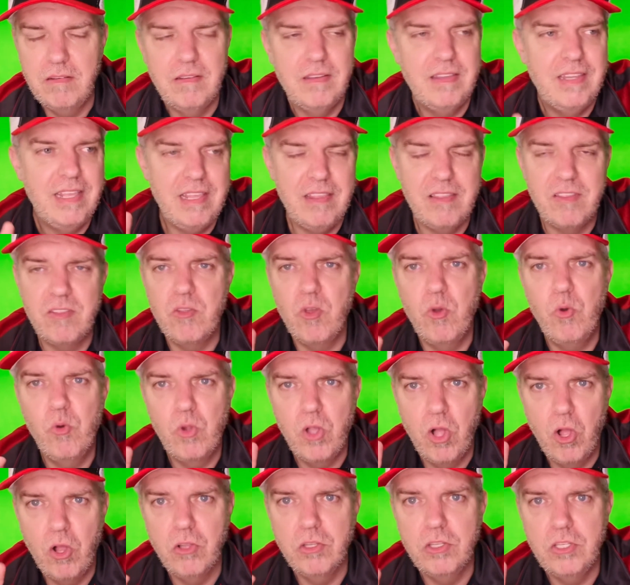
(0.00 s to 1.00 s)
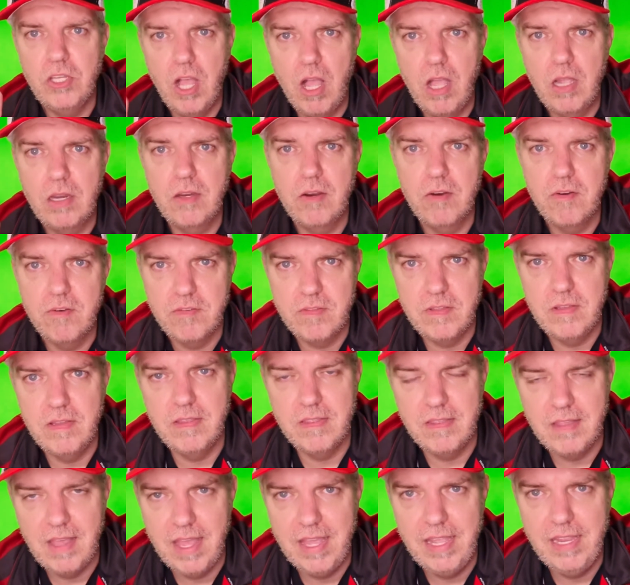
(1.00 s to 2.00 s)
these so-called doctors and
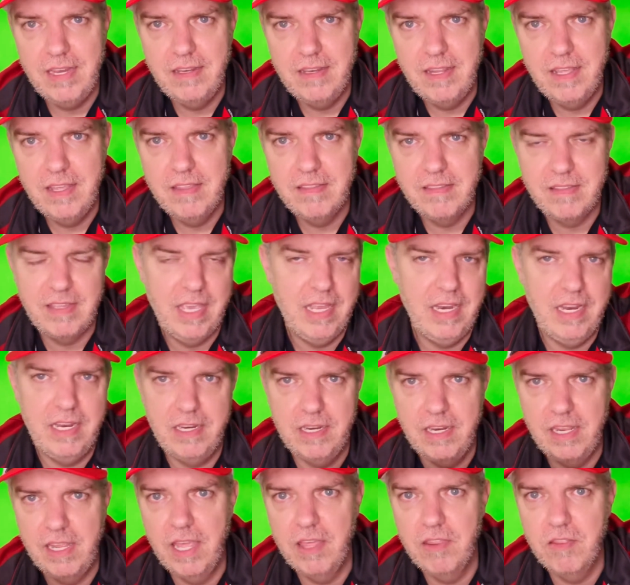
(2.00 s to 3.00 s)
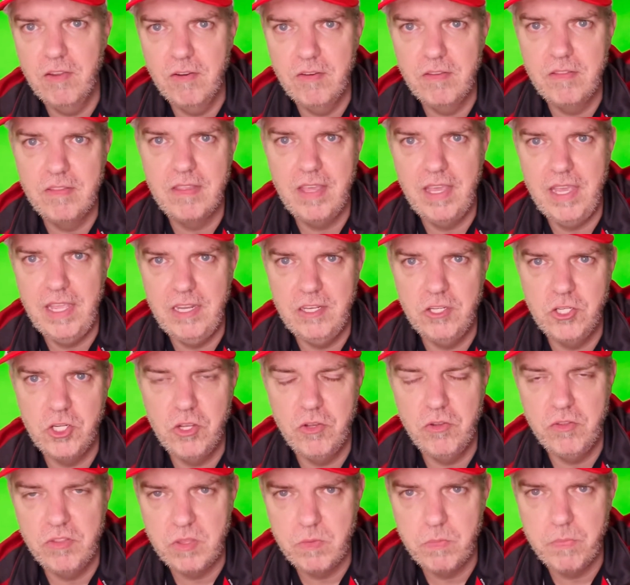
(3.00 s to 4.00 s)
scientists getting together and saying
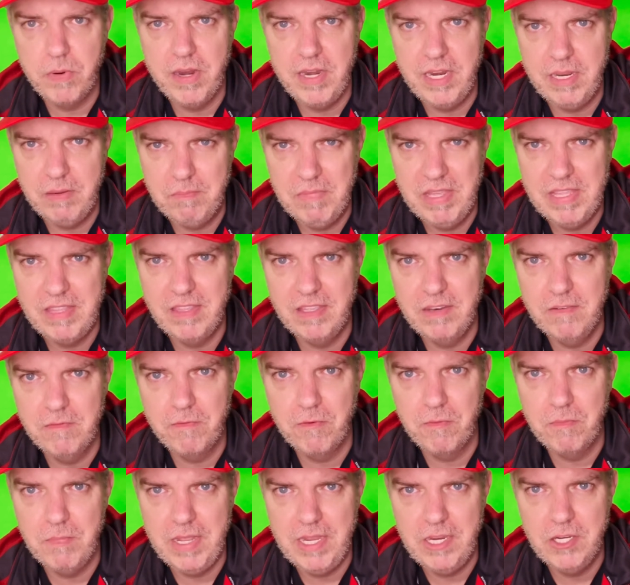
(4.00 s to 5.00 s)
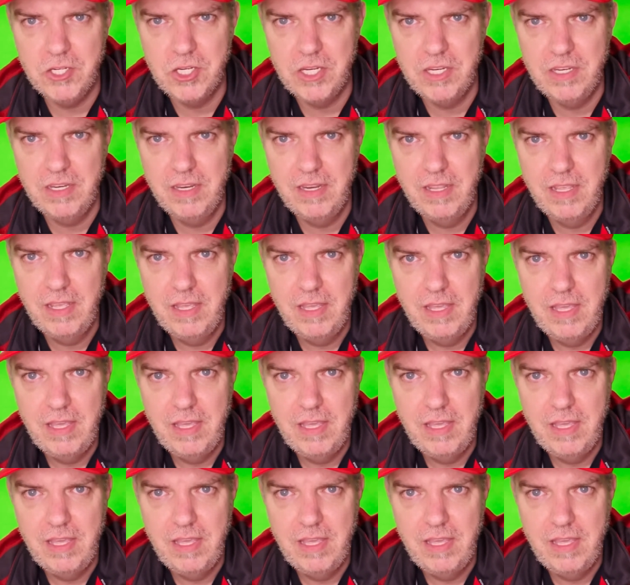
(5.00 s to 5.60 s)
Joe is spreading misinformation.